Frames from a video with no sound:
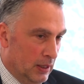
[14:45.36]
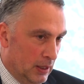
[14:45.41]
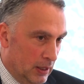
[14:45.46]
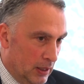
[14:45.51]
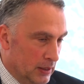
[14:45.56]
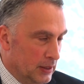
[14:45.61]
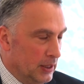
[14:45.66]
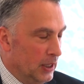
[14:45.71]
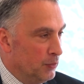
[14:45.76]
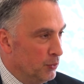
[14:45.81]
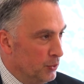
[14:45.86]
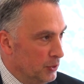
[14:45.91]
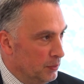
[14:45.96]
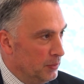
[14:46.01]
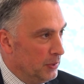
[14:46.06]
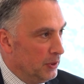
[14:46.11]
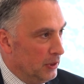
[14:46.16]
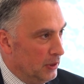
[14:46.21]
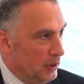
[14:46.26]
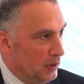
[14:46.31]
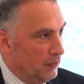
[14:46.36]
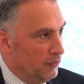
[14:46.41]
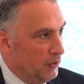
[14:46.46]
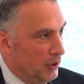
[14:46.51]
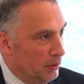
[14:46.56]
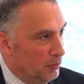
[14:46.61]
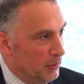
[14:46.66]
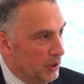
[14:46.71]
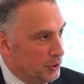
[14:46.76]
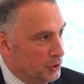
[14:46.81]
And I would be
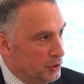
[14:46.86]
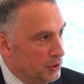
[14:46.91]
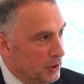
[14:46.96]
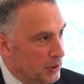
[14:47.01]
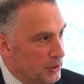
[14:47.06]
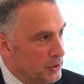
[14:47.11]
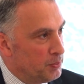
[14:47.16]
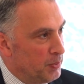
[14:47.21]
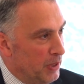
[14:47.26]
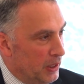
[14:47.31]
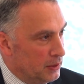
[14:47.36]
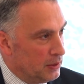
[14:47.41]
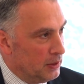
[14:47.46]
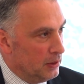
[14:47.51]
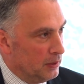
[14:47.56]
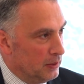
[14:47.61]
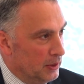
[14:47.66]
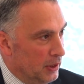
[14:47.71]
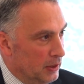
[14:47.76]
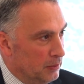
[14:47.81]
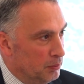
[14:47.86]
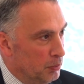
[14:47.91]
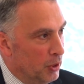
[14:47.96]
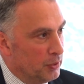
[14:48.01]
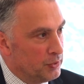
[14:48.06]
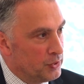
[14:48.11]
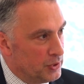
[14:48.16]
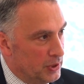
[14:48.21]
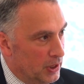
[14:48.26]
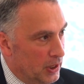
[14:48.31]
very much expecting that
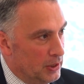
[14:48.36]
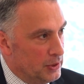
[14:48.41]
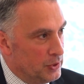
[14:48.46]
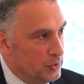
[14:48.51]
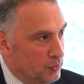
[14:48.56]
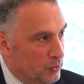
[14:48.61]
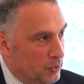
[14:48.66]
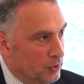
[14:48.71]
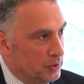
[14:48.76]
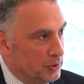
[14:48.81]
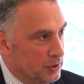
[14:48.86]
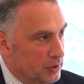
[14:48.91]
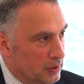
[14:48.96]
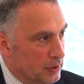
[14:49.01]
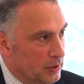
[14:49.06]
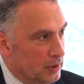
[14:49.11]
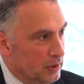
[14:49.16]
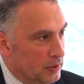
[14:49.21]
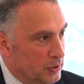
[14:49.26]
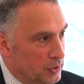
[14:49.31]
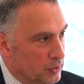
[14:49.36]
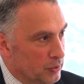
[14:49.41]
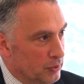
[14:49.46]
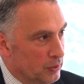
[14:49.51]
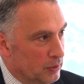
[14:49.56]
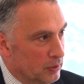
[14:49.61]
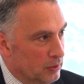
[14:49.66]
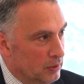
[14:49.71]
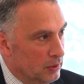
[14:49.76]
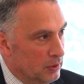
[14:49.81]
both sides would
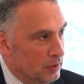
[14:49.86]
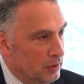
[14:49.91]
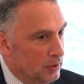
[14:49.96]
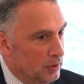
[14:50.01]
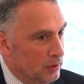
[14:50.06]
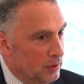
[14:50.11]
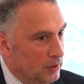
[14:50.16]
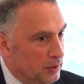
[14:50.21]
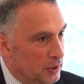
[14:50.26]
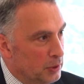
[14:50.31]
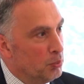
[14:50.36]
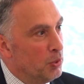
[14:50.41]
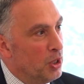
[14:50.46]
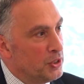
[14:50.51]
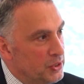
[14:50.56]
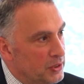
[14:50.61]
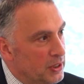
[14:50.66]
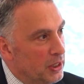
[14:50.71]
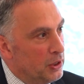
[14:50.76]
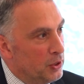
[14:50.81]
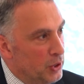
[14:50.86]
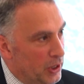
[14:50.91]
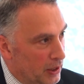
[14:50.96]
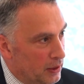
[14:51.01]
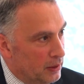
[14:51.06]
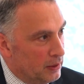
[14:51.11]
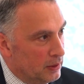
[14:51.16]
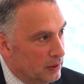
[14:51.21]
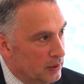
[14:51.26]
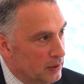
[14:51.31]
do the most they
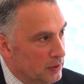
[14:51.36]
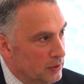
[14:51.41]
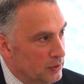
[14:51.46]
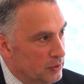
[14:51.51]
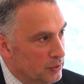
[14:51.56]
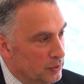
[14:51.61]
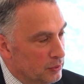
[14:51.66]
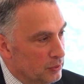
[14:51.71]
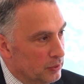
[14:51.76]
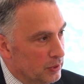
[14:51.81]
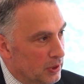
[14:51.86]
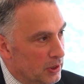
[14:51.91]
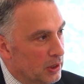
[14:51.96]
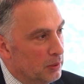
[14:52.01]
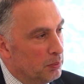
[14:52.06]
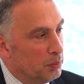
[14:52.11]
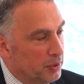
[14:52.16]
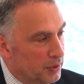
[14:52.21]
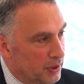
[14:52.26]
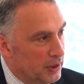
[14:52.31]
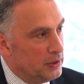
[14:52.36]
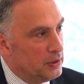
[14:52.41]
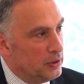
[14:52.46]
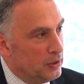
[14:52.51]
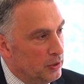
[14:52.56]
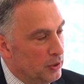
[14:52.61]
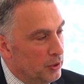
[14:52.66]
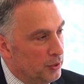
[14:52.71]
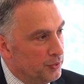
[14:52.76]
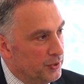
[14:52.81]
can to complete,
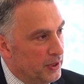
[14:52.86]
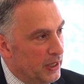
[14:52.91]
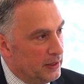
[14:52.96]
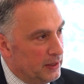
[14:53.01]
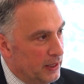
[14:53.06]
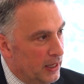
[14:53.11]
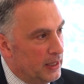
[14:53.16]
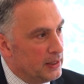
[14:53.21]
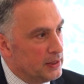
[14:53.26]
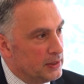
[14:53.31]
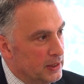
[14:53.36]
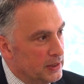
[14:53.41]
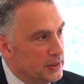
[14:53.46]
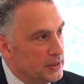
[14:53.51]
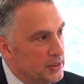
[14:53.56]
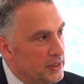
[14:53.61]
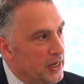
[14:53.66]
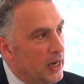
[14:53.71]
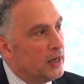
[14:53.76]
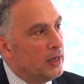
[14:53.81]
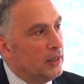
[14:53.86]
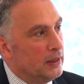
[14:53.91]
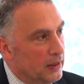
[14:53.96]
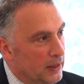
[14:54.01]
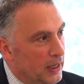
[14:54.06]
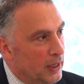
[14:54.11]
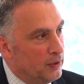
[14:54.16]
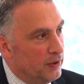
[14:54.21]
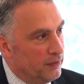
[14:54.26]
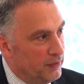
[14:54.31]
the second
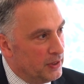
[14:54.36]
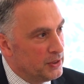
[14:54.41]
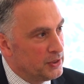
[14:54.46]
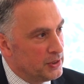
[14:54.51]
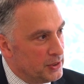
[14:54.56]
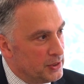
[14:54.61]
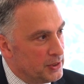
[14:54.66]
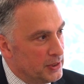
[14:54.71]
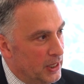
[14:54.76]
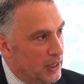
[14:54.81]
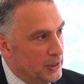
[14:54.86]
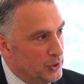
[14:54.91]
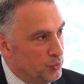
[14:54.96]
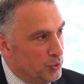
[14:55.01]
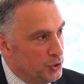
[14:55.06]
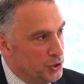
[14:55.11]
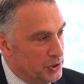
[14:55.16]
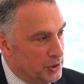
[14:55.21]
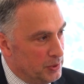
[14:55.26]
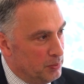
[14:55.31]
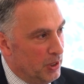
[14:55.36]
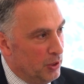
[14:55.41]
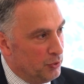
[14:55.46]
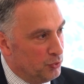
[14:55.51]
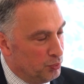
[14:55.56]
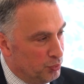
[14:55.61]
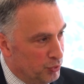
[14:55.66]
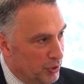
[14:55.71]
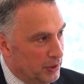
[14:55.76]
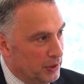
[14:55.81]
leg of exercise, which is
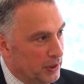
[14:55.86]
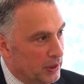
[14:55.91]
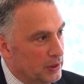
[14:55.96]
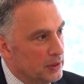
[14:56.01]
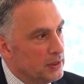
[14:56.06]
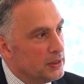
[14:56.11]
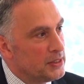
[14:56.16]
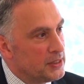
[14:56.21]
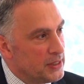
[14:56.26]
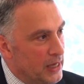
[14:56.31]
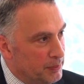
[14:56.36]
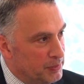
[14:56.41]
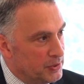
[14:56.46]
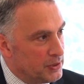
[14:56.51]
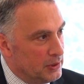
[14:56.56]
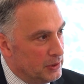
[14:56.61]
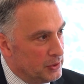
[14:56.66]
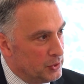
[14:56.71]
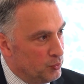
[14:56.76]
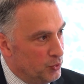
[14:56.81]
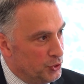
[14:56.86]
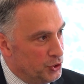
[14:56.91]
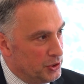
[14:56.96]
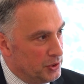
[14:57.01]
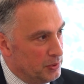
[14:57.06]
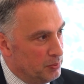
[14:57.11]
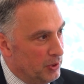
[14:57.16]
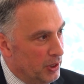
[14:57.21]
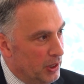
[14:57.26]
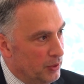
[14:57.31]
about bringing substance, which
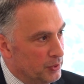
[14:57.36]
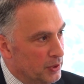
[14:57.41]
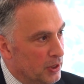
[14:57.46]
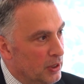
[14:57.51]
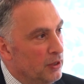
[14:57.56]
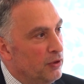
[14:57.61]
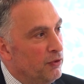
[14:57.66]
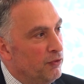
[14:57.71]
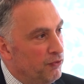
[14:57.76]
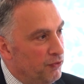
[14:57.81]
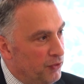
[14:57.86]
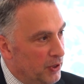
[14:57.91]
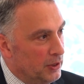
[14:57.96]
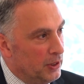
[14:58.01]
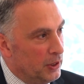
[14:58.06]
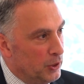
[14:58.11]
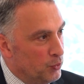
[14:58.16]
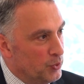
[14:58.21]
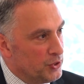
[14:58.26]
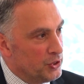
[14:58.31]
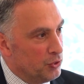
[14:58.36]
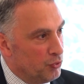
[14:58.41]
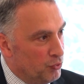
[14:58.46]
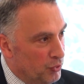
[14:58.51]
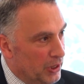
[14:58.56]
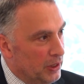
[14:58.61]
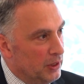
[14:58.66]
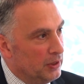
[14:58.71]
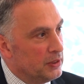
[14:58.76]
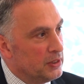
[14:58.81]
is about filling with a
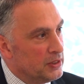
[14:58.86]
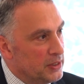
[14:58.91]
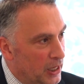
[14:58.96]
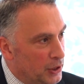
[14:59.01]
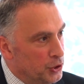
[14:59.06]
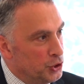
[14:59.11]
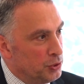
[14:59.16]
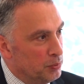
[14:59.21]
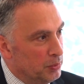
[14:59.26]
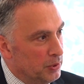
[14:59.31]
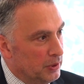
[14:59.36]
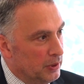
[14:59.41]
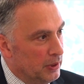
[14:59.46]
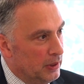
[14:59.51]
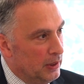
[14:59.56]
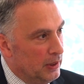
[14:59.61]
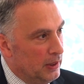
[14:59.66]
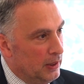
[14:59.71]
real, tangible,